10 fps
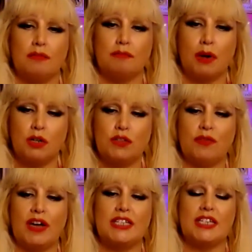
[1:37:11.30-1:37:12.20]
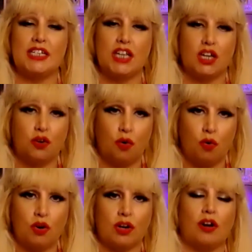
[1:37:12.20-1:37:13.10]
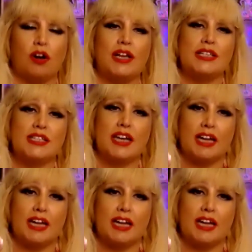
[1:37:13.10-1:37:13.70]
motivated and organized